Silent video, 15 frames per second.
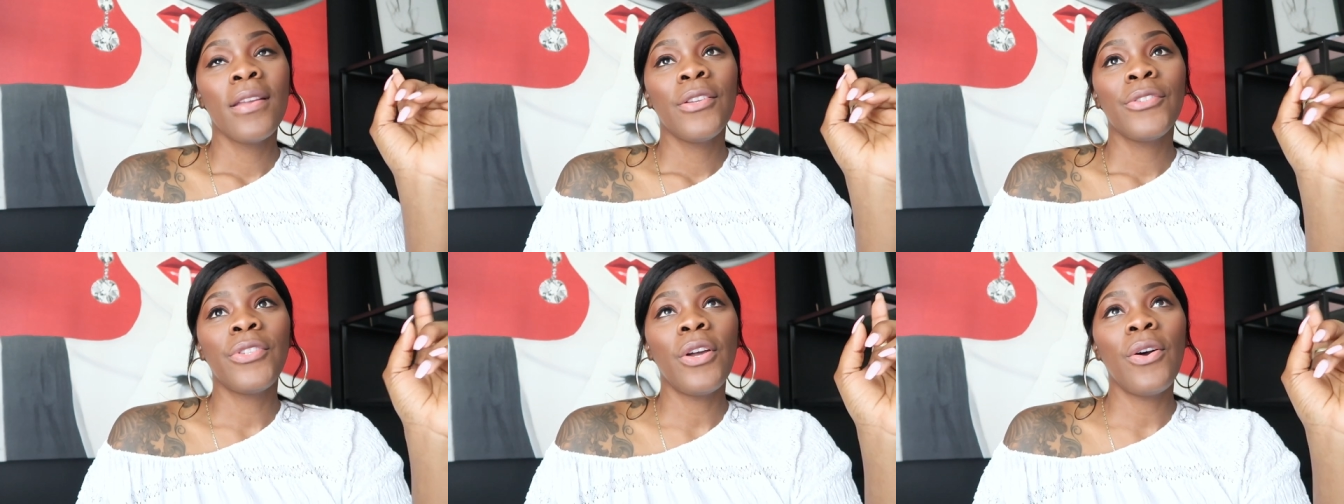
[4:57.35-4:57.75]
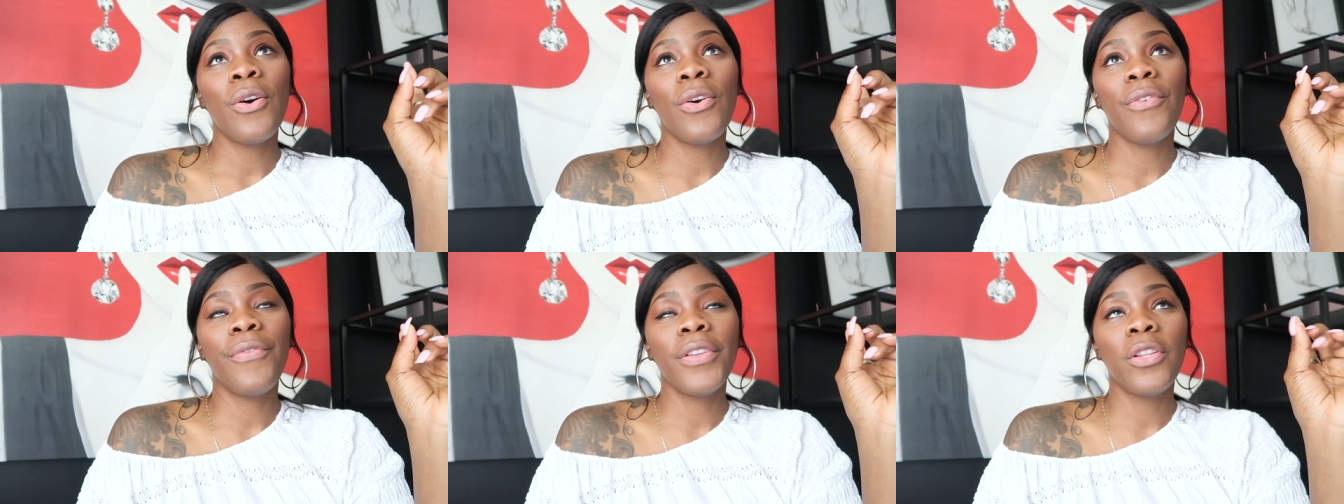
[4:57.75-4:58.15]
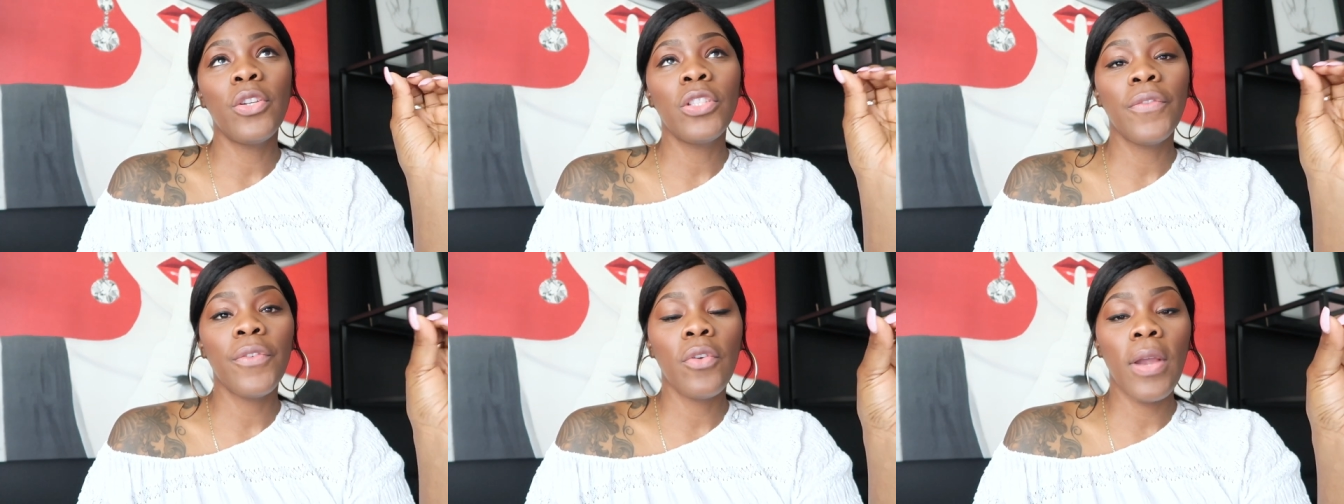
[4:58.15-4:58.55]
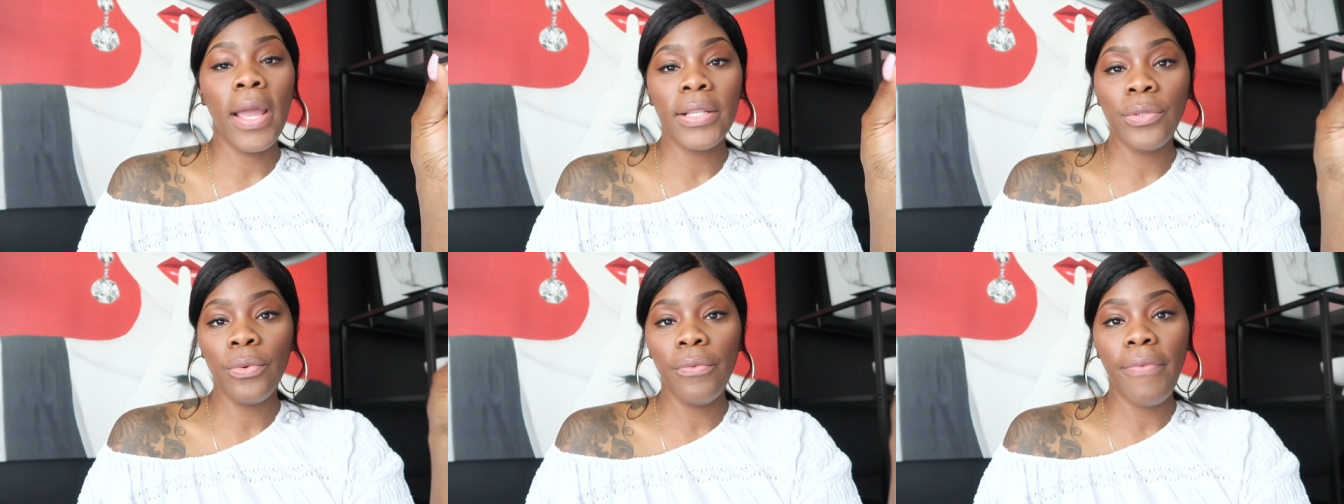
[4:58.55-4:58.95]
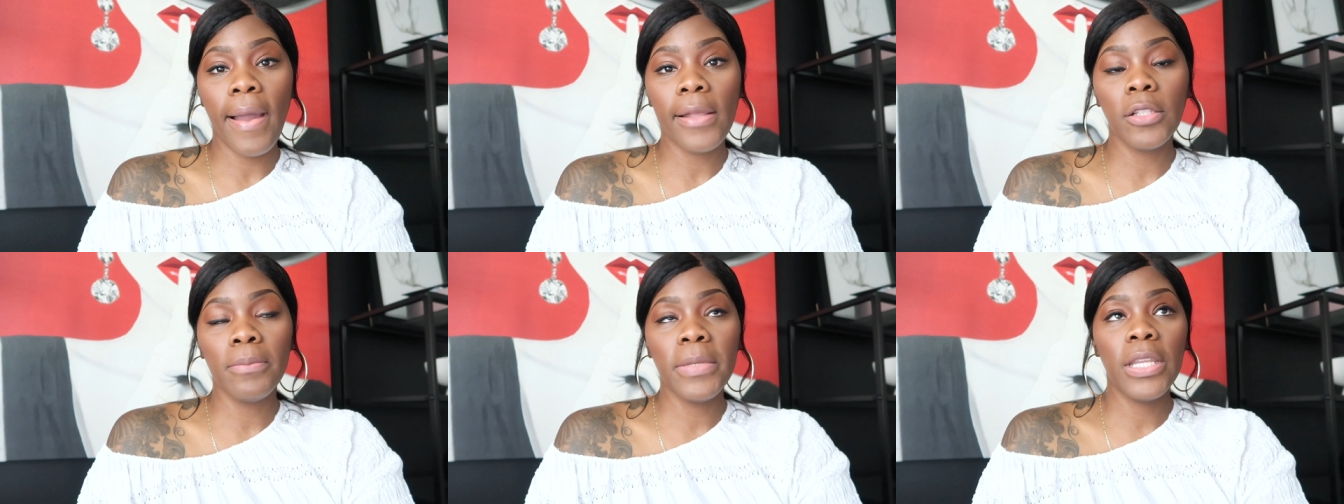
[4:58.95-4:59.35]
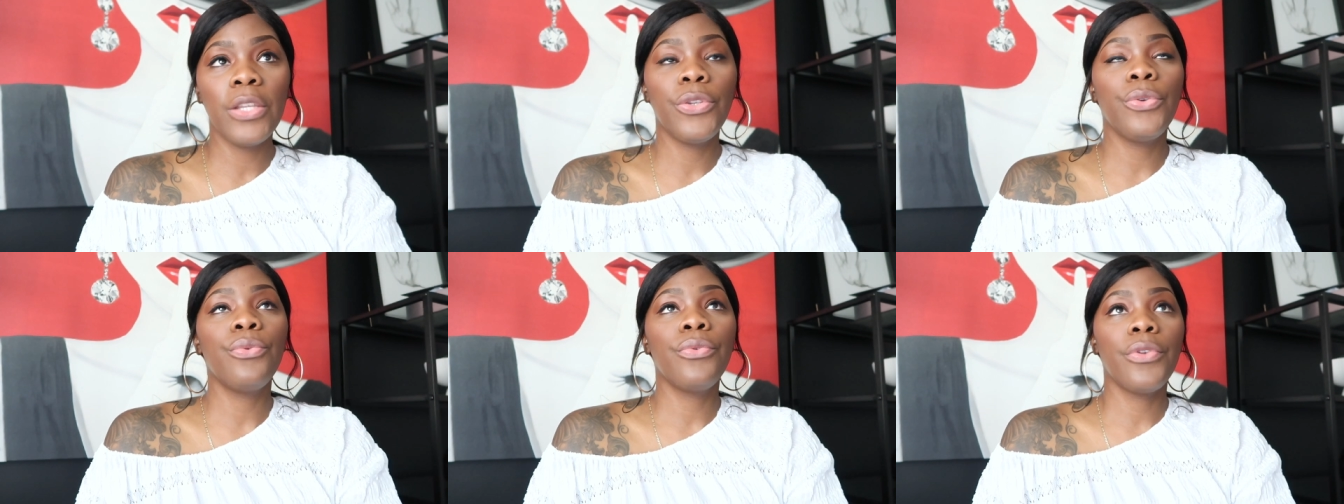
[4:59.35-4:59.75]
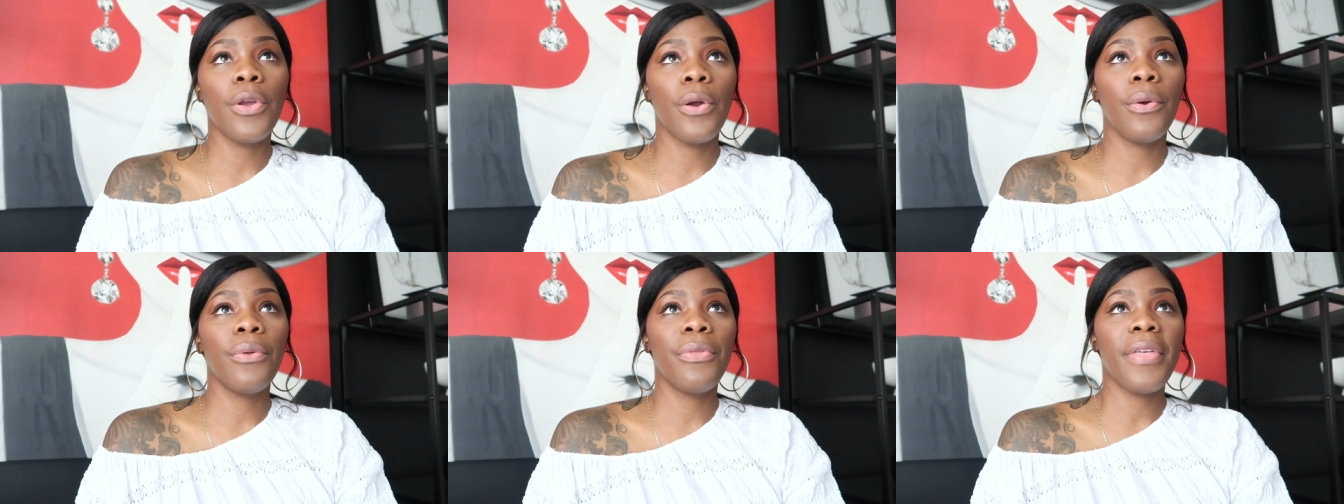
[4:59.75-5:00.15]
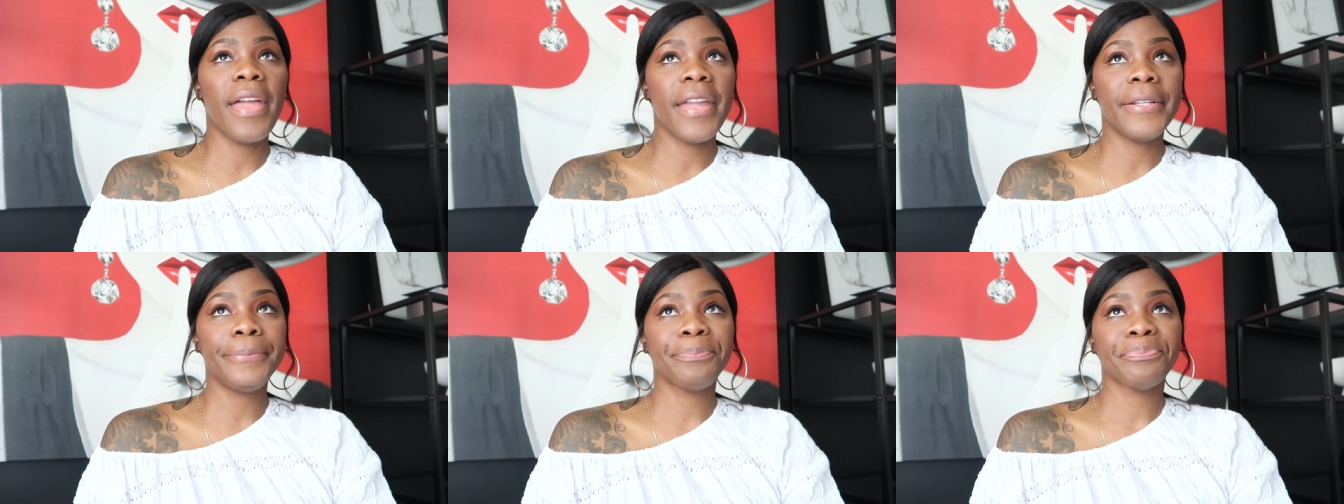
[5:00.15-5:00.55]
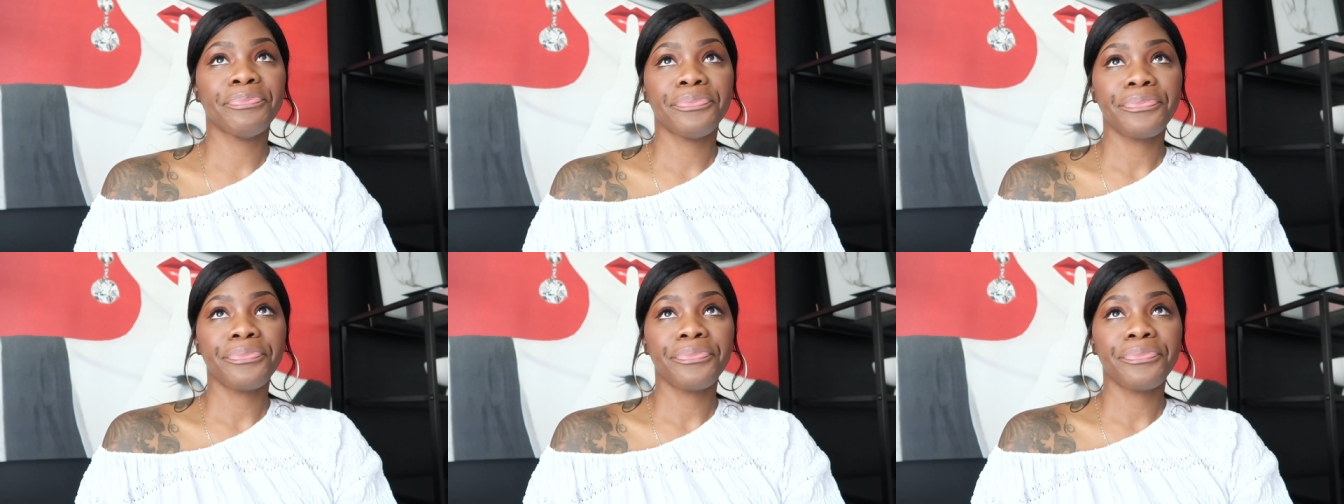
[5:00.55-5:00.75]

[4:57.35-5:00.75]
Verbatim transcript: So for those of you guys who follow me, you know that